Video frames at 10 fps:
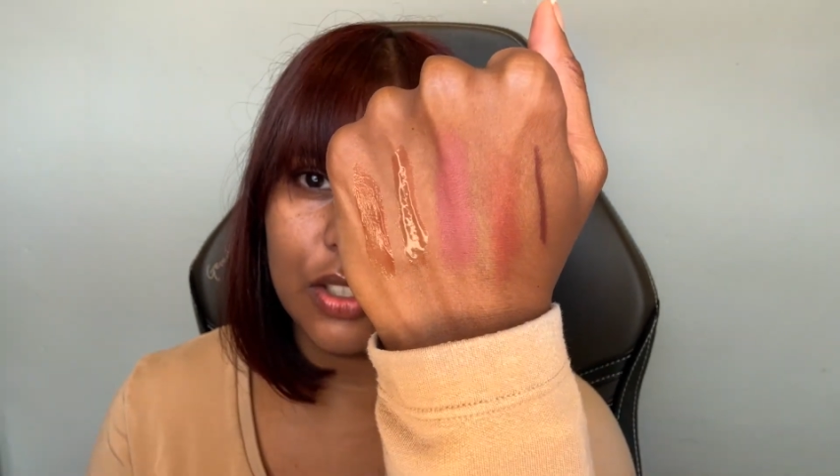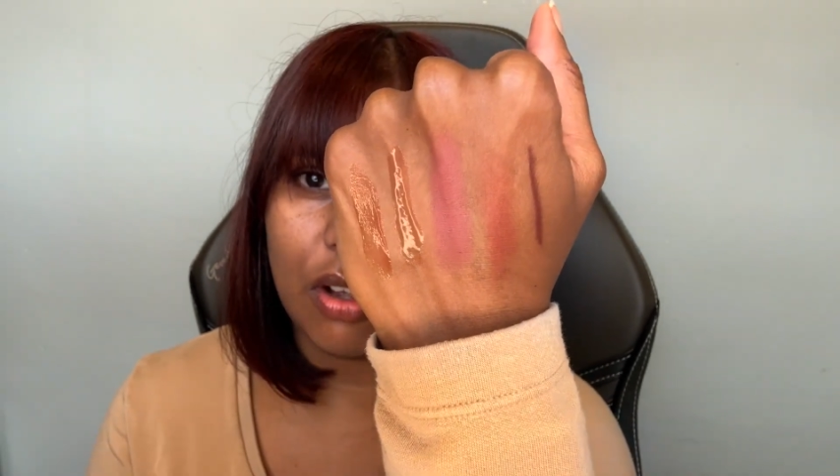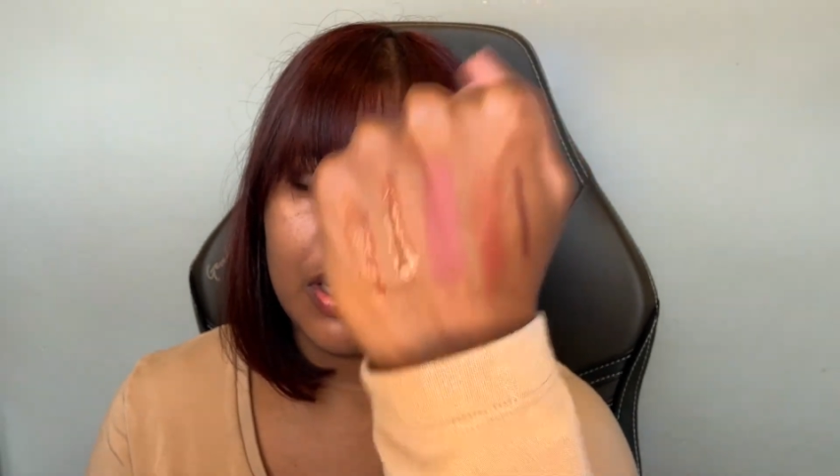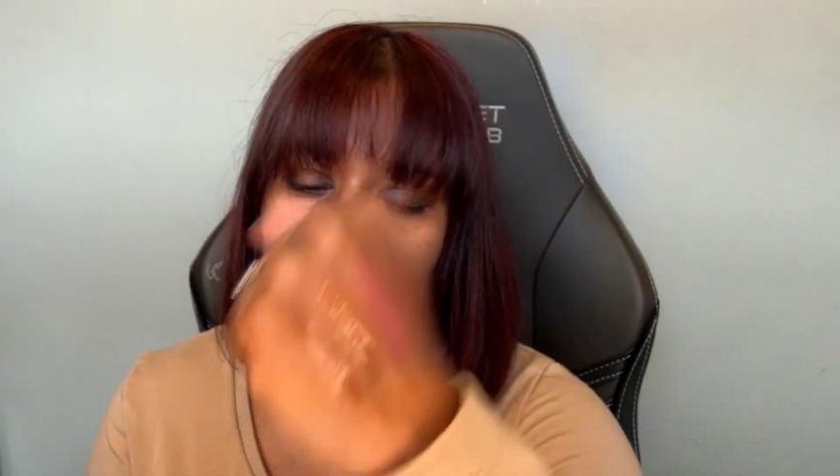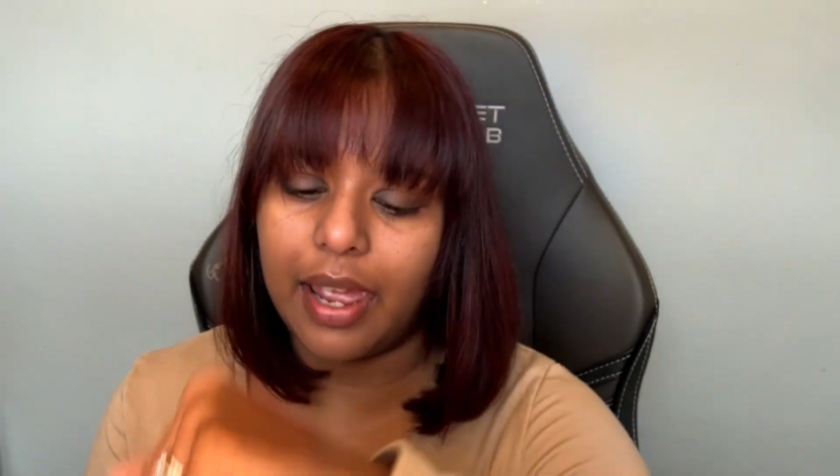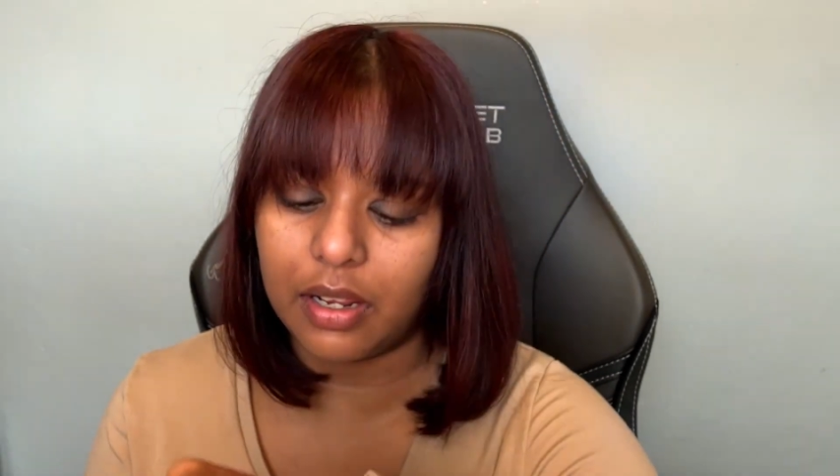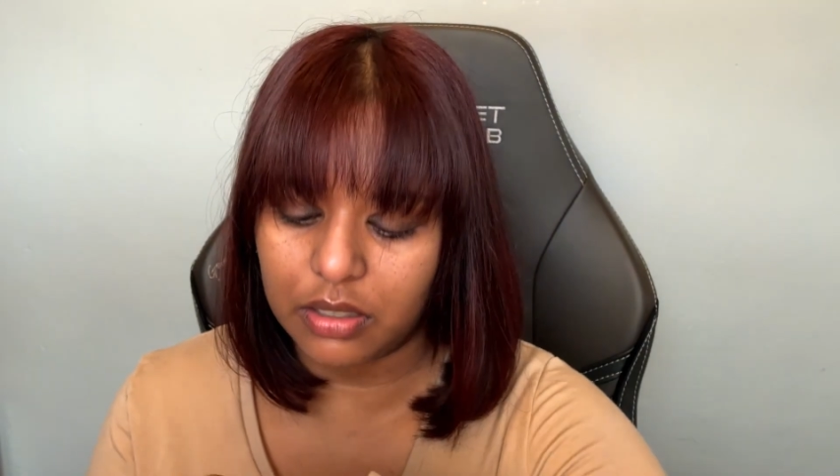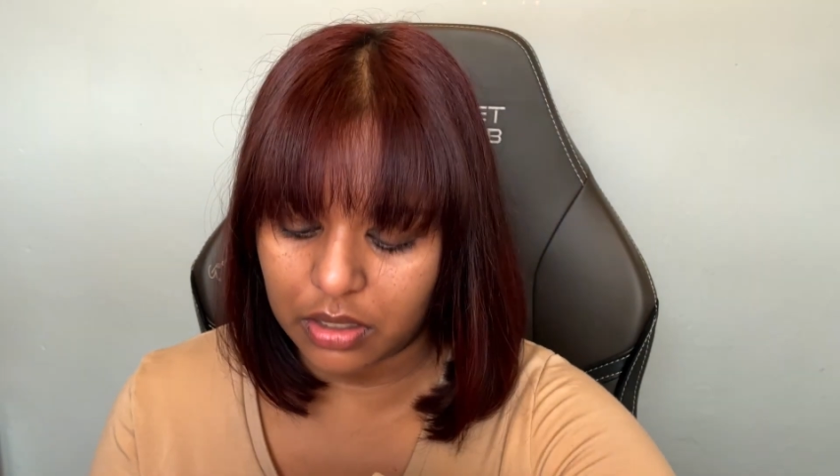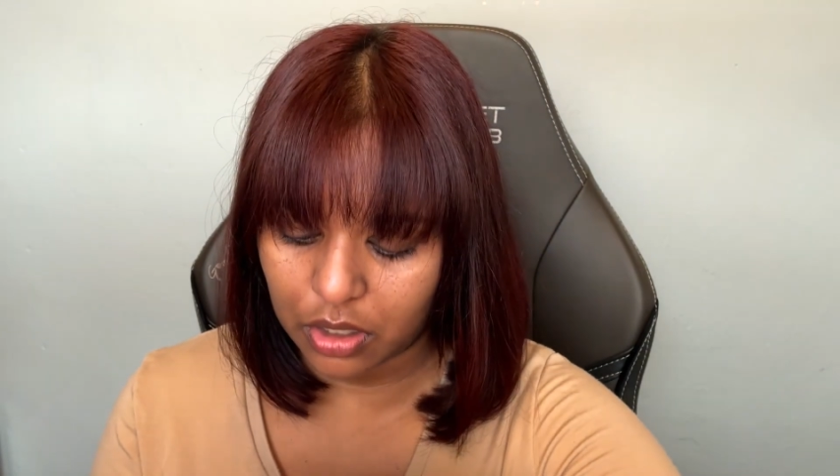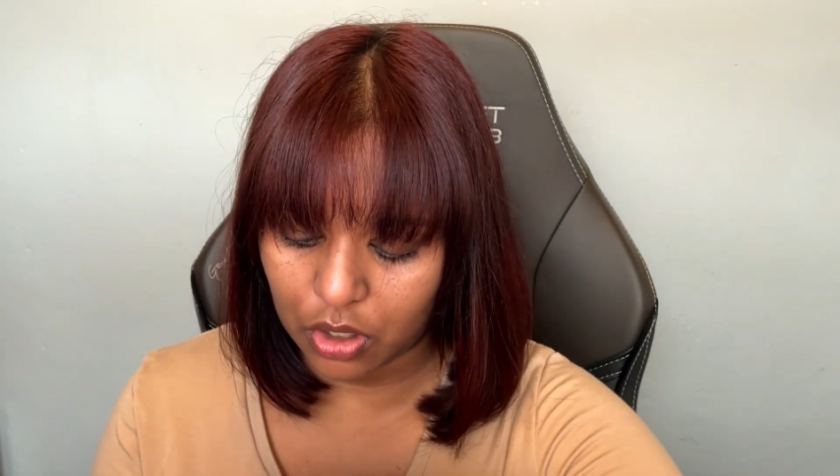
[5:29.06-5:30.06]
not
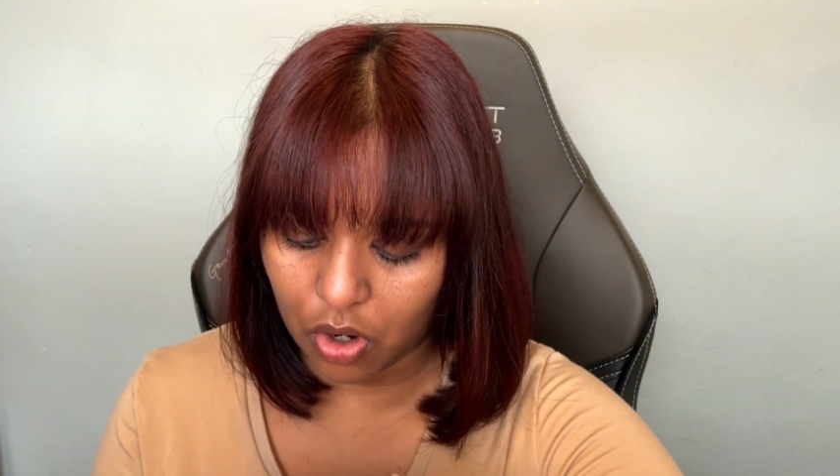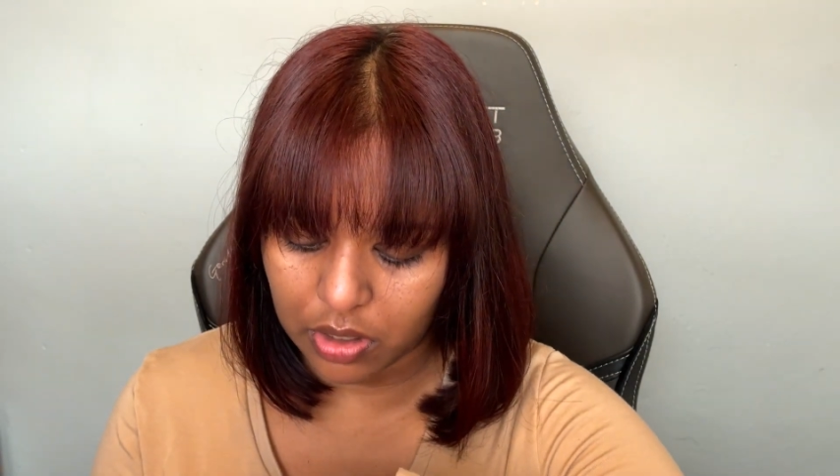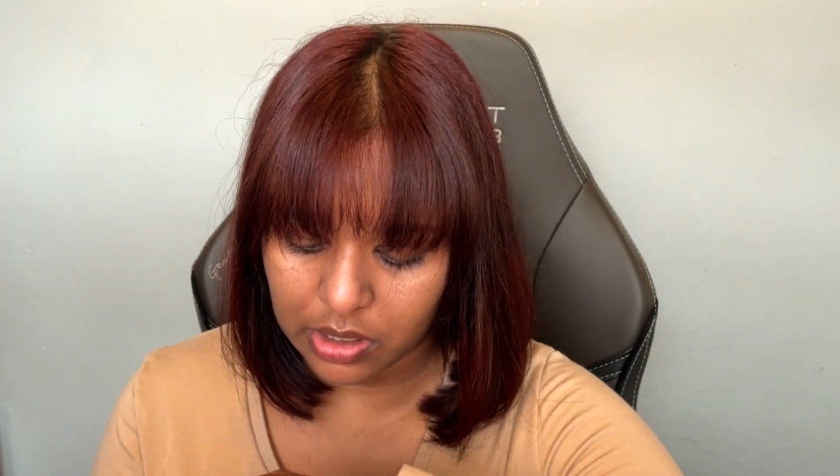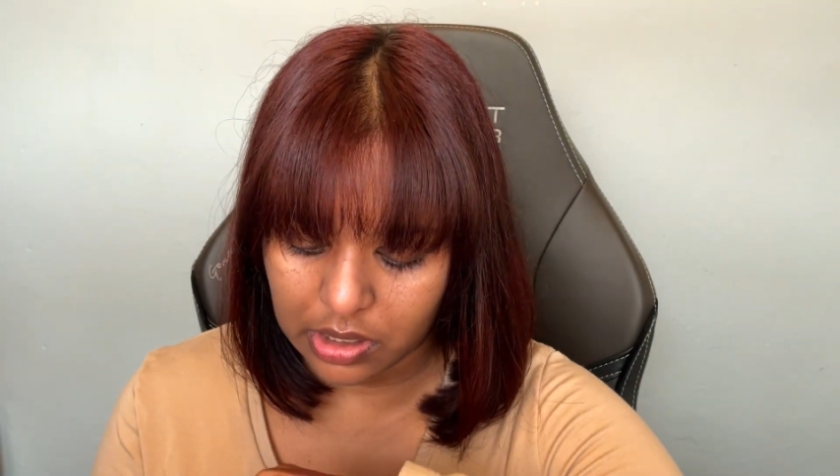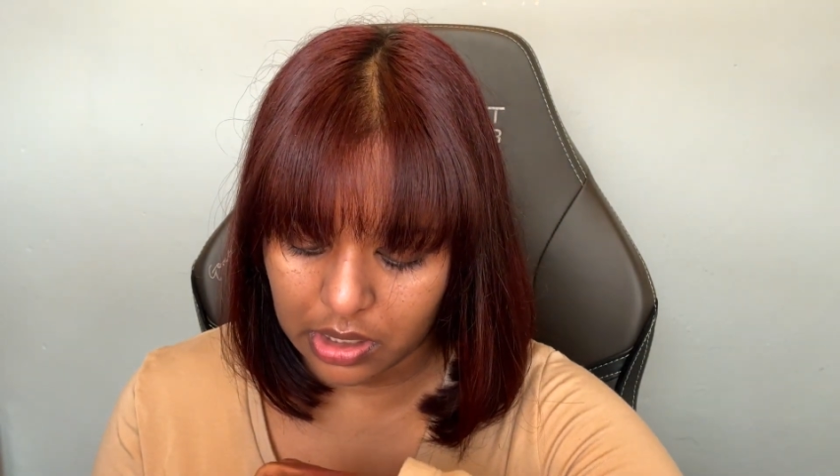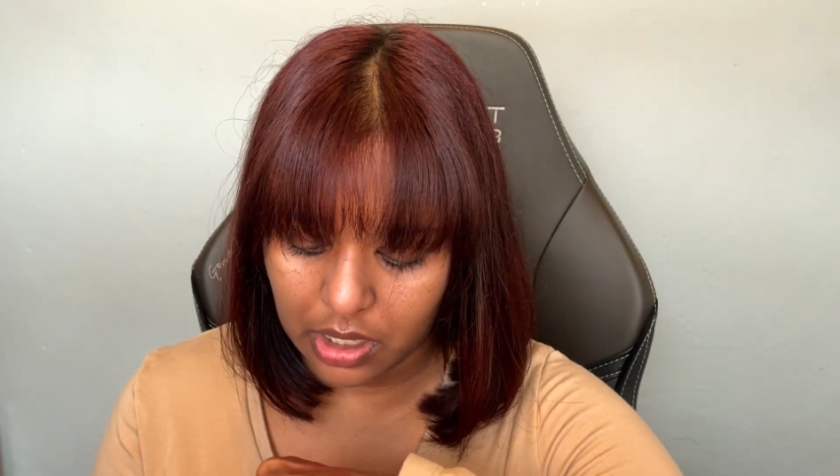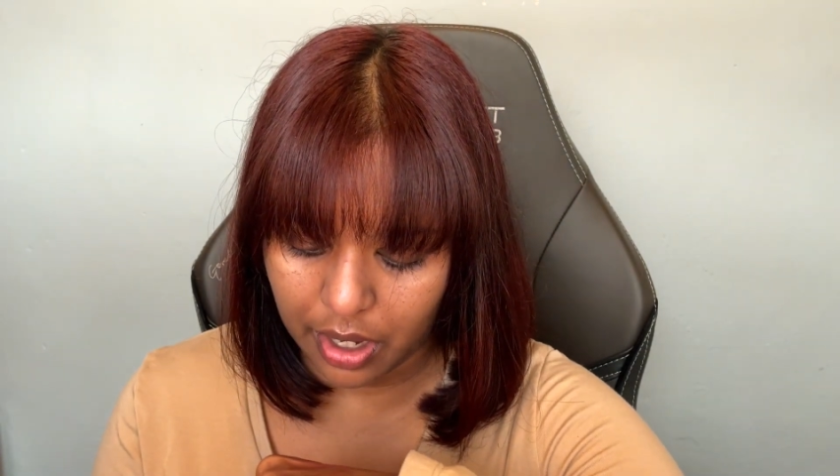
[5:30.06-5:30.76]
as glossy,